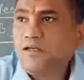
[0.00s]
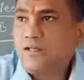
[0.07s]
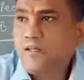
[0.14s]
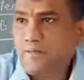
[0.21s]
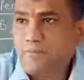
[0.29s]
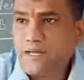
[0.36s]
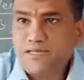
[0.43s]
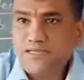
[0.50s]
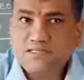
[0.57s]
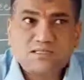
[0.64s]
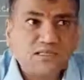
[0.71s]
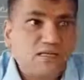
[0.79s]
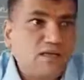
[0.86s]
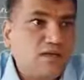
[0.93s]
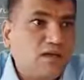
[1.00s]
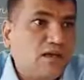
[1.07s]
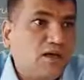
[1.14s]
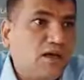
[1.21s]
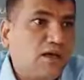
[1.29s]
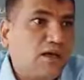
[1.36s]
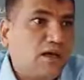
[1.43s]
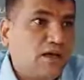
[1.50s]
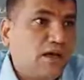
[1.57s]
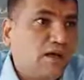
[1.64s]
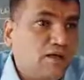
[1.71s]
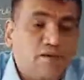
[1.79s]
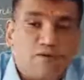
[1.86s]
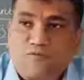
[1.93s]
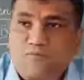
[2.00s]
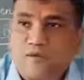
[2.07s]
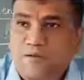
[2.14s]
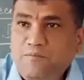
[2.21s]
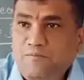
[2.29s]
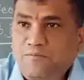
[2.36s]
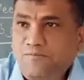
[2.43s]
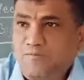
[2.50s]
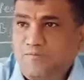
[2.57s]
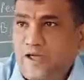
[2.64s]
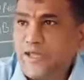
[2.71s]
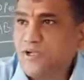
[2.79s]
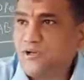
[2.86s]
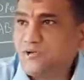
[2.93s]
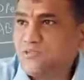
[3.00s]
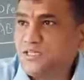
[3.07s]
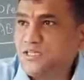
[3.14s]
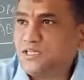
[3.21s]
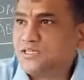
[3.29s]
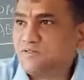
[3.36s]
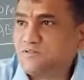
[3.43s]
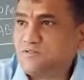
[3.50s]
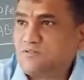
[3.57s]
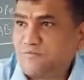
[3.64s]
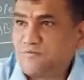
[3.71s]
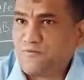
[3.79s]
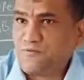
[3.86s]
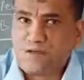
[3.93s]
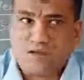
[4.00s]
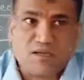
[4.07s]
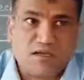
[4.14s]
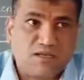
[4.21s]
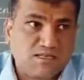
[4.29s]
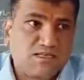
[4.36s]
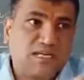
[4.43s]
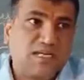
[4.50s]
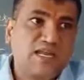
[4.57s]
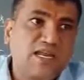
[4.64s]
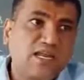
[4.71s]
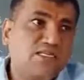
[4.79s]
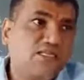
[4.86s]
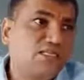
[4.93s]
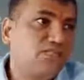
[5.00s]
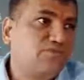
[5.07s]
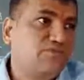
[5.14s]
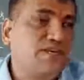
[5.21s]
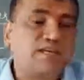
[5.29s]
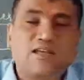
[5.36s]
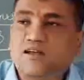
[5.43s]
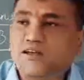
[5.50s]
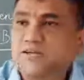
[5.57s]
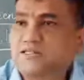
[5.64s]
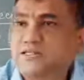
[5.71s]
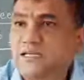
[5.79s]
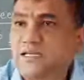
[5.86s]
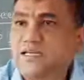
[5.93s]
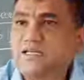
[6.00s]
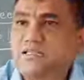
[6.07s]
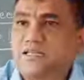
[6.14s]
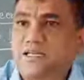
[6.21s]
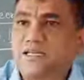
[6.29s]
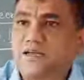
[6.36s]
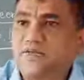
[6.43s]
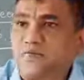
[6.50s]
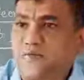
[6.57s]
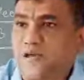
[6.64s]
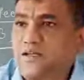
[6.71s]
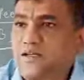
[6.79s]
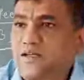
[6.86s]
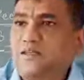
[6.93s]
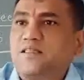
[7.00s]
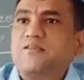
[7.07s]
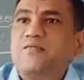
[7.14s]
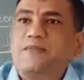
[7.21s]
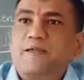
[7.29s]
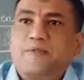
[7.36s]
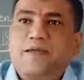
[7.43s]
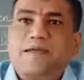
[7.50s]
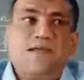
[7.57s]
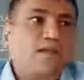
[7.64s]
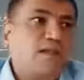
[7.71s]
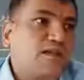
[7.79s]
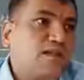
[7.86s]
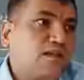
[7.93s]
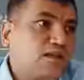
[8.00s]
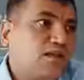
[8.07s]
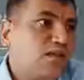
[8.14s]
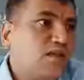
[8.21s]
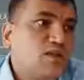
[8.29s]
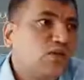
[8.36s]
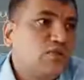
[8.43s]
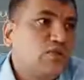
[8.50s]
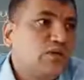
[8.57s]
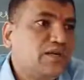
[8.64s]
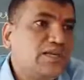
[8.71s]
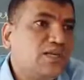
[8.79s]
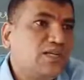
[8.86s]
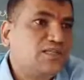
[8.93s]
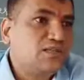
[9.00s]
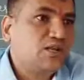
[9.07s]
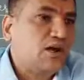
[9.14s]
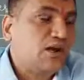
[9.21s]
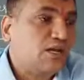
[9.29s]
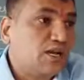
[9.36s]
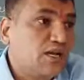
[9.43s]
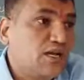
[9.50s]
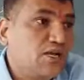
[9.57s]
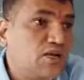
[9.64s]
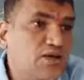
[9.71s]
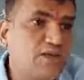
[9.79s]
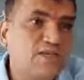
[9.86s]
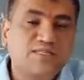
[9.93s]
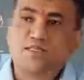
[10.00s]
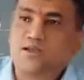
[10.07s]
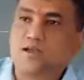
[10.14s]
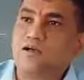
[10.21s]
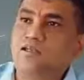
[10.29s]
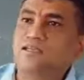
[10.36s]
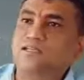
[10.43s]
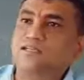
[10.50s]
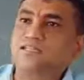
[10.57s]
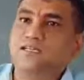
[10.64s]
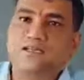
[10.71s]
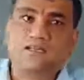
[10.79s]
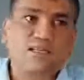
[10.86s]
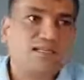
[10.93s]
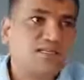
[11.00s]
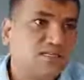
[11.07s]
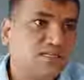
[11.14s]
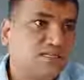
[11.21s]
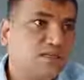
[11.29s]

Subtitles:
means from 5 to 6 generations we cannot see certain factor that will be inherited. So it is not continuous in all the generations.